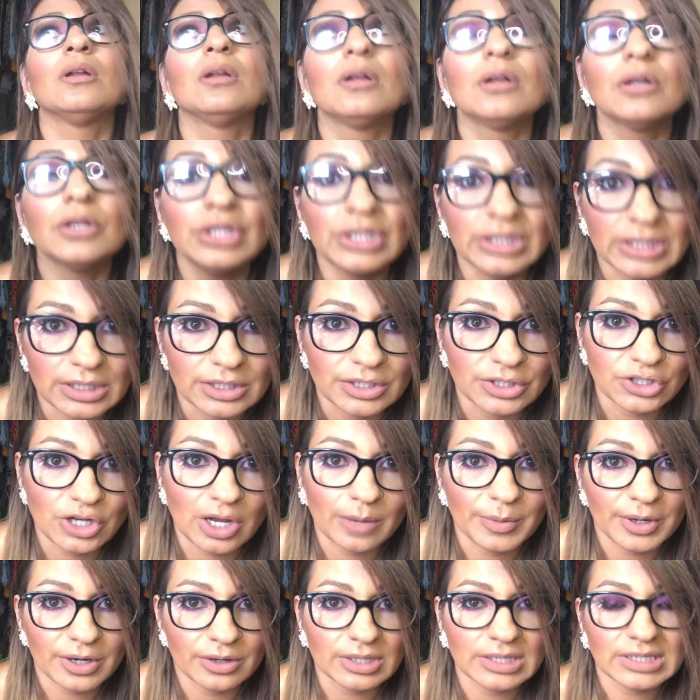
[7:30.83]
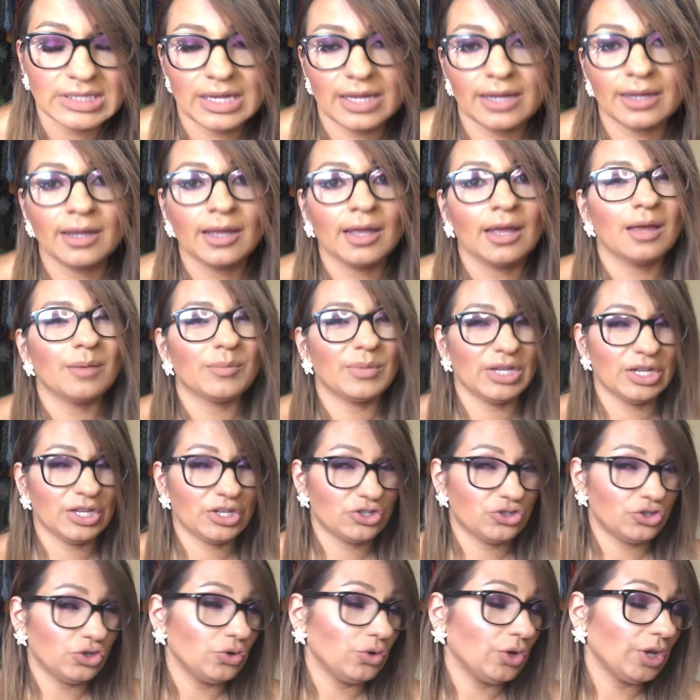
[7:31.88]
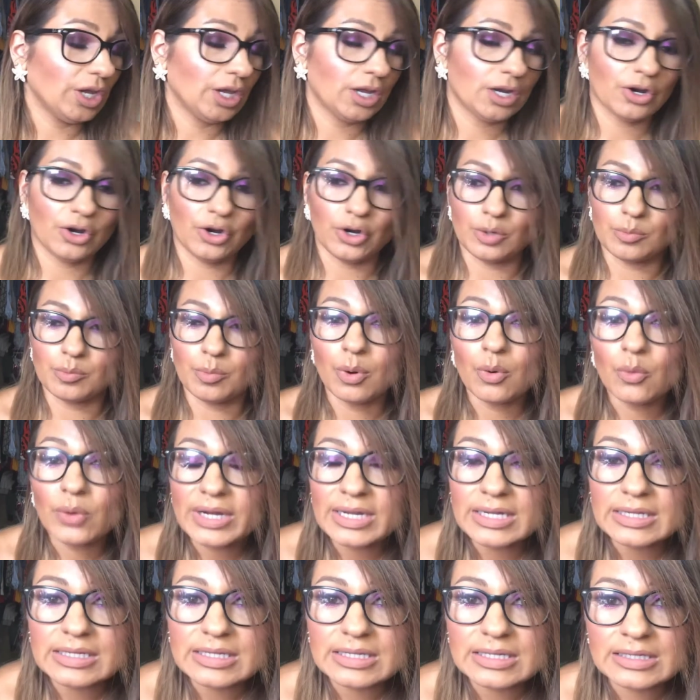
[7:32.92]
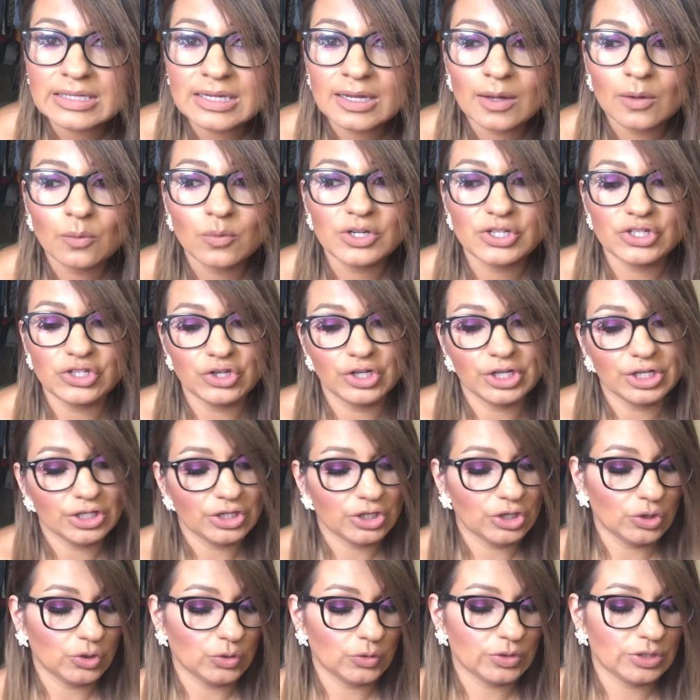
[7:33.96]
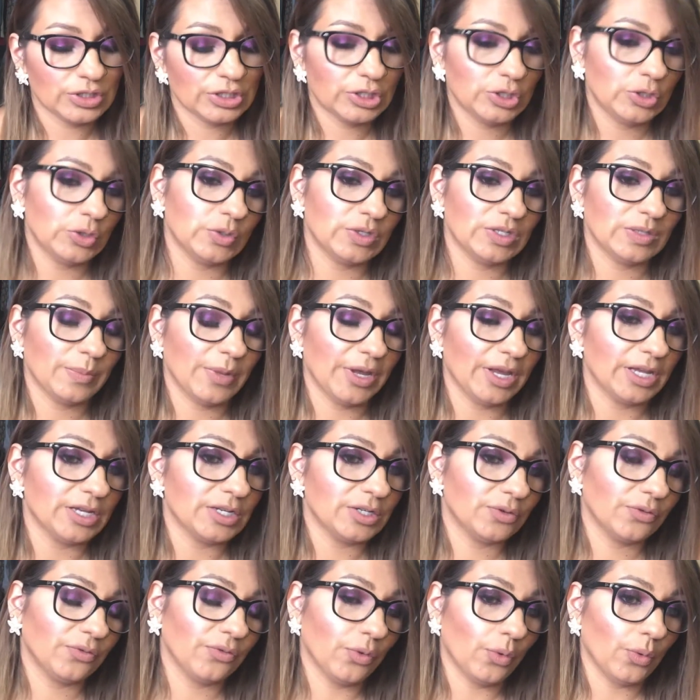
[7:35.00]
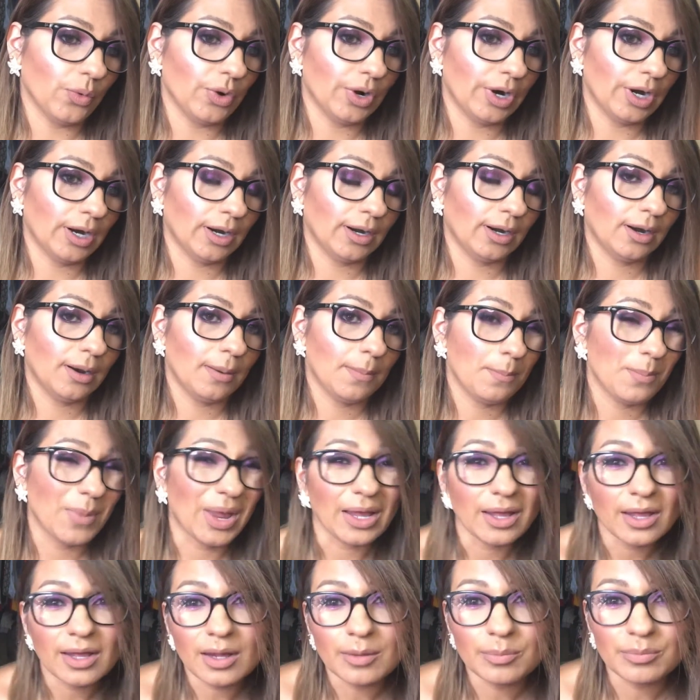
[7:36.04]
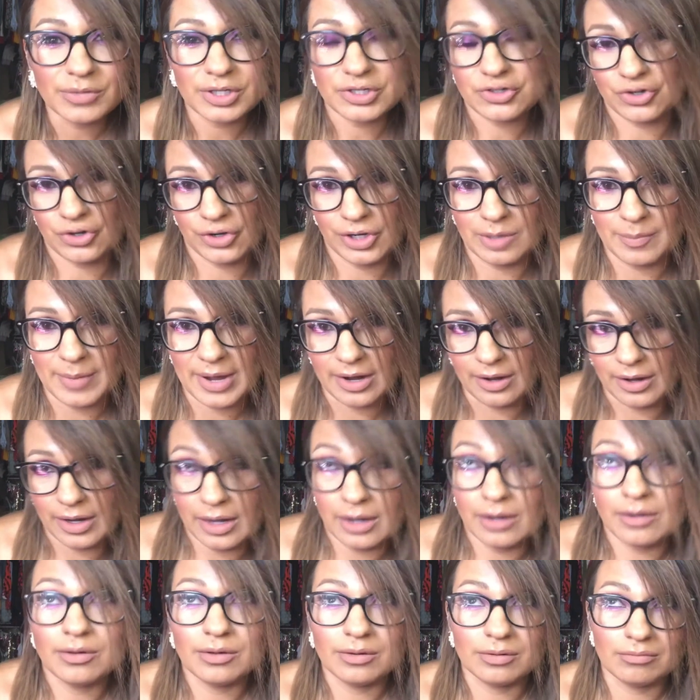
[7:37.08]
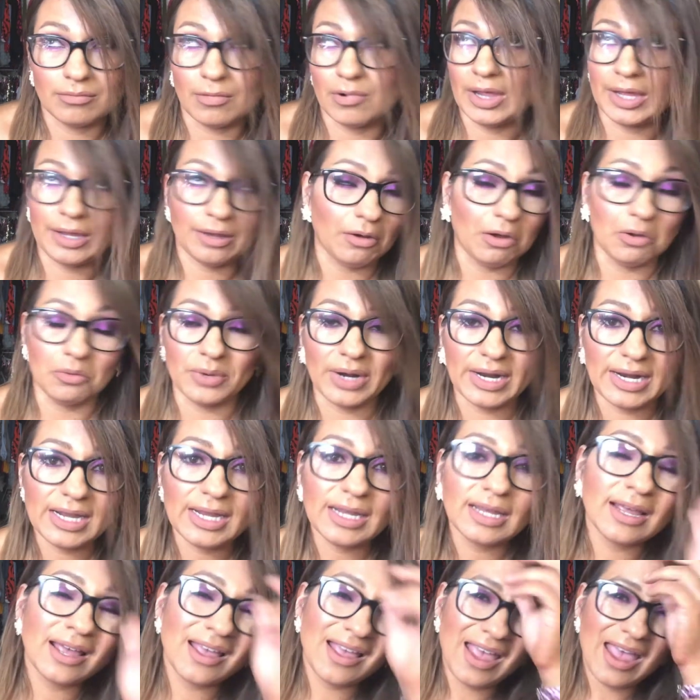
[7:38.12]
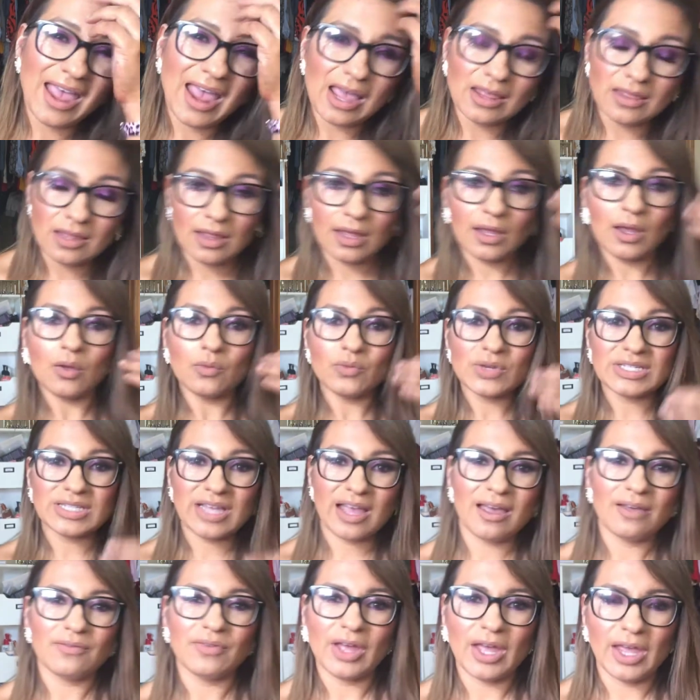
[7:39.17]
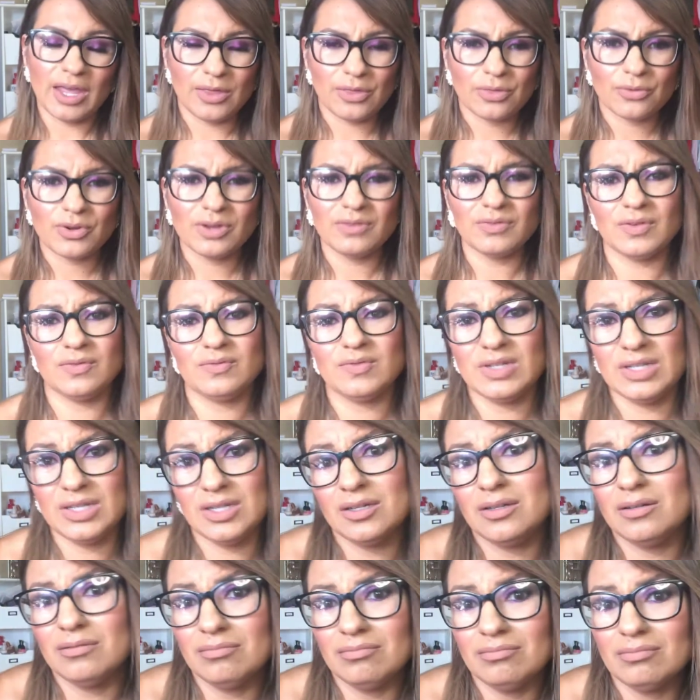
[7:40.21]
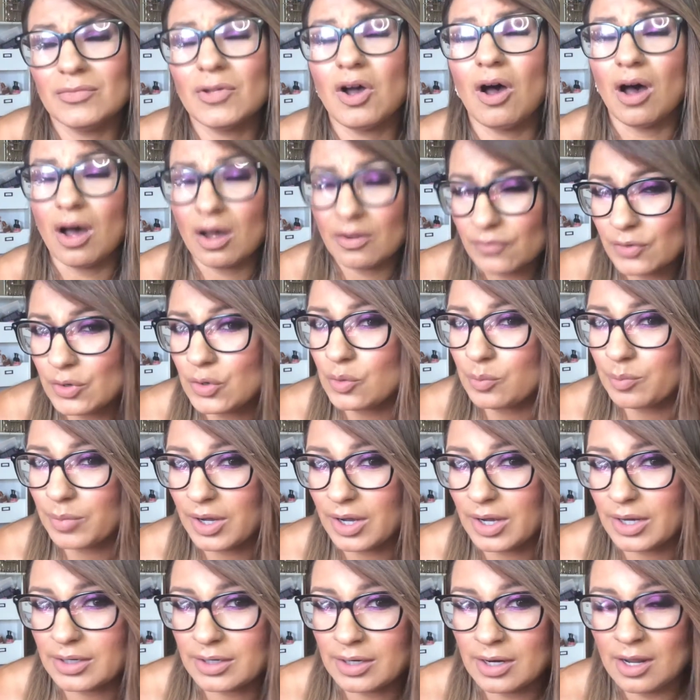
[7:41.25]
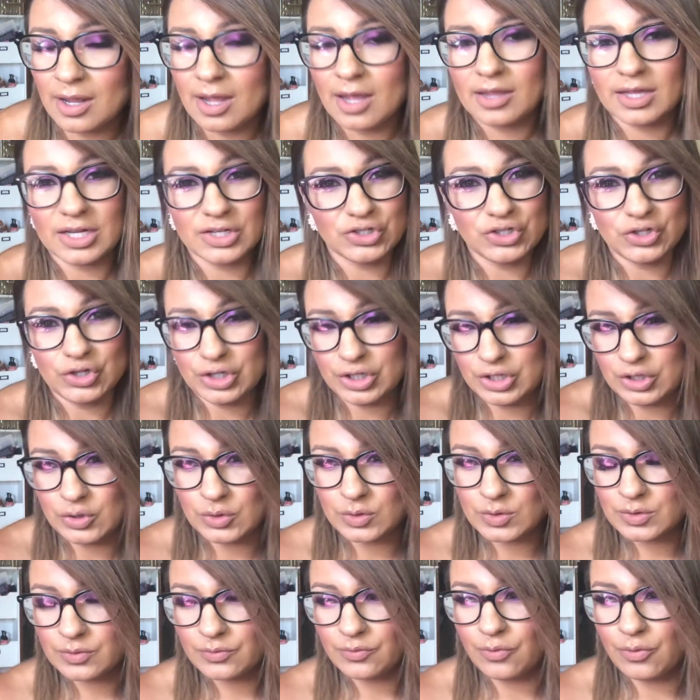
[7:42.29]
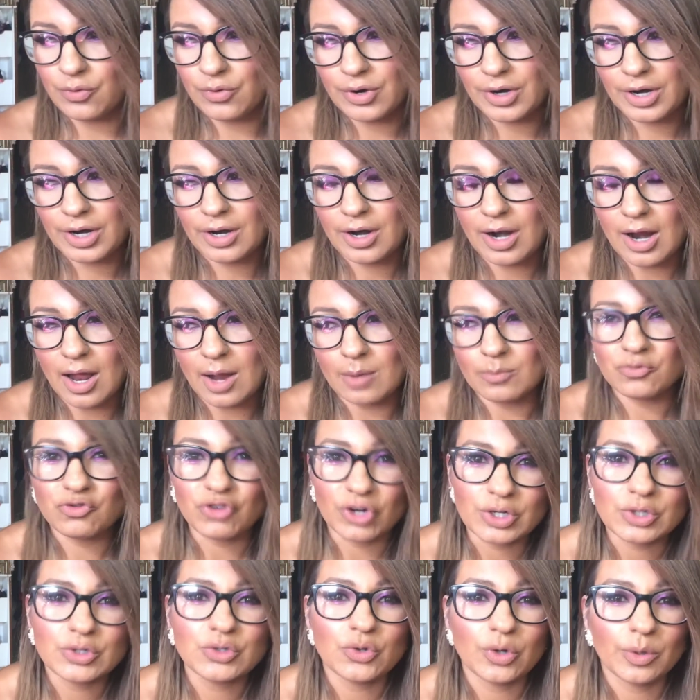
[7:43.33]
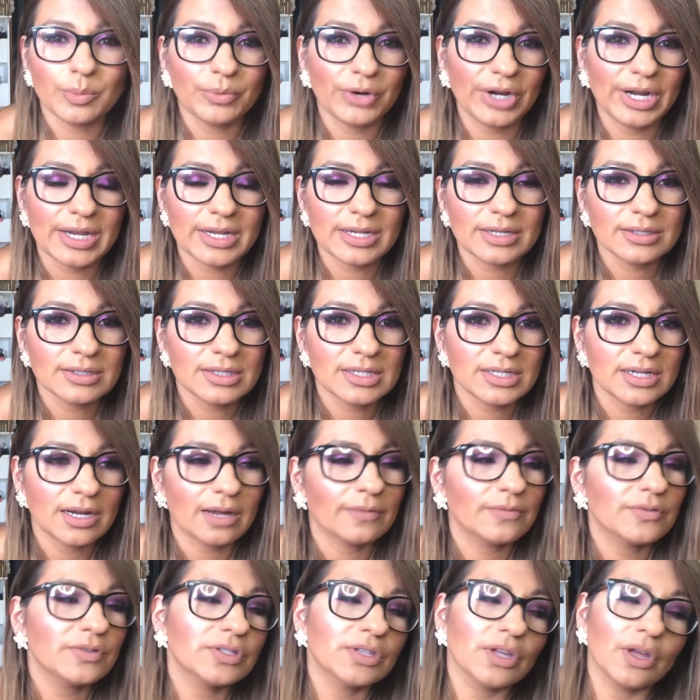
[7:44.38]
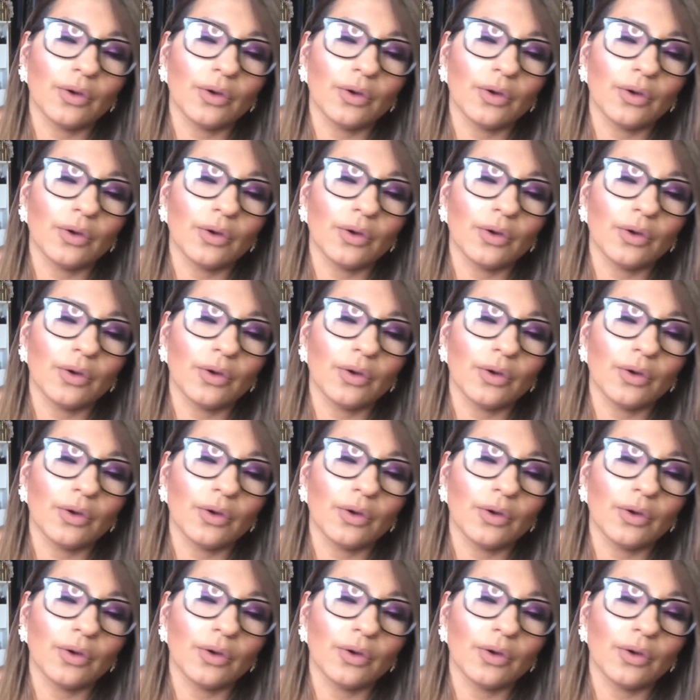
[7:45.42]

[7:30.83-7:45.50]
you need to shop at Ulta, because you can earn points, which you can use to spend for makeup that you're going to buy like already. And then they always have a $3.50 off coupon that you can use for drugstore brand stuff. So